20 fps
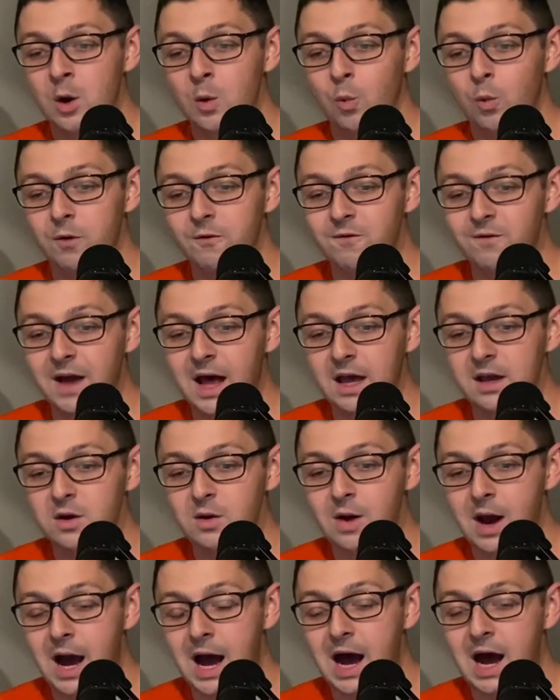were
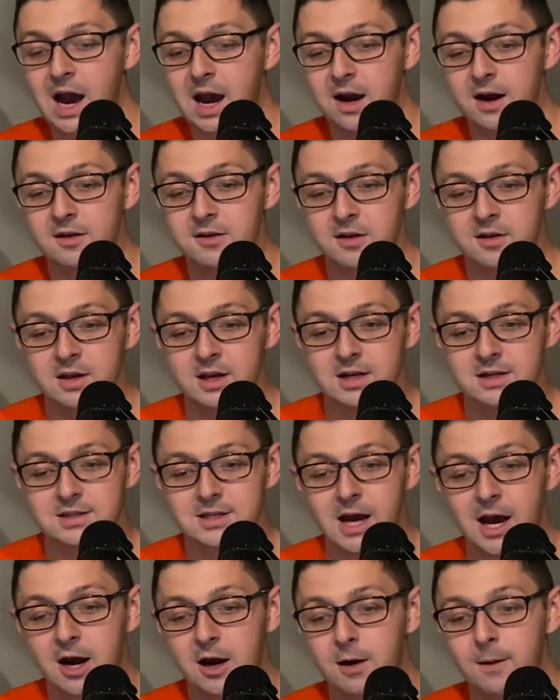valued higher than the
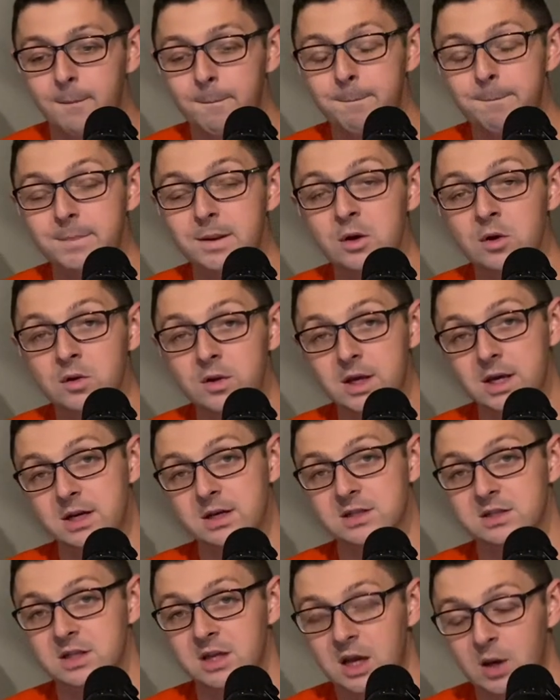entire
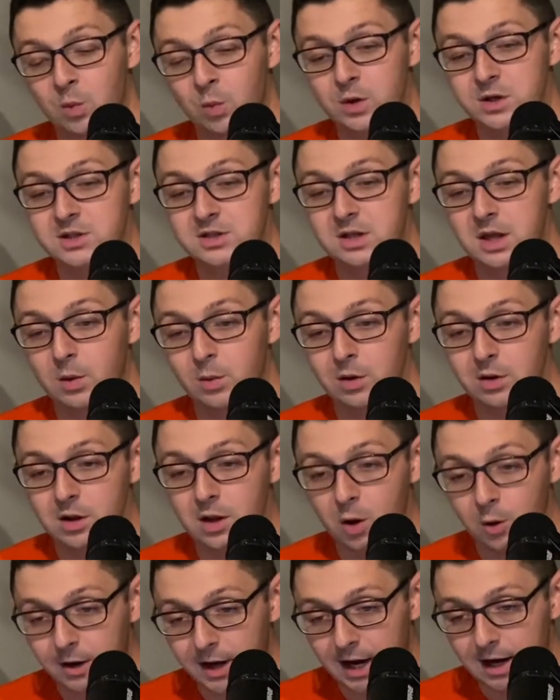buildings in which they were
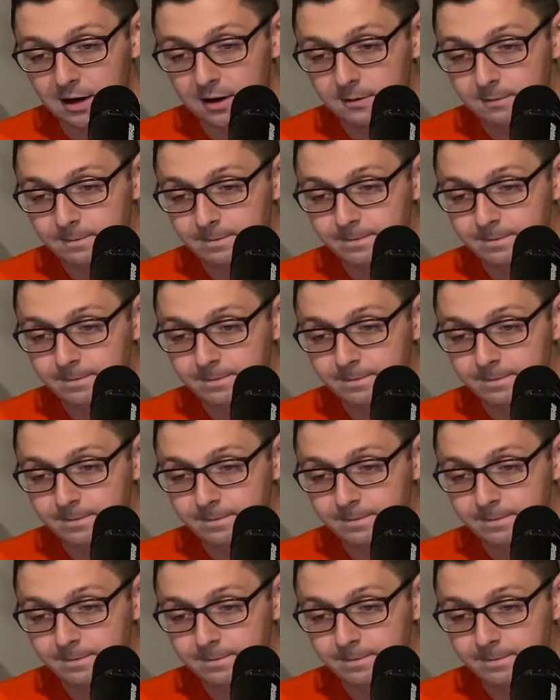located.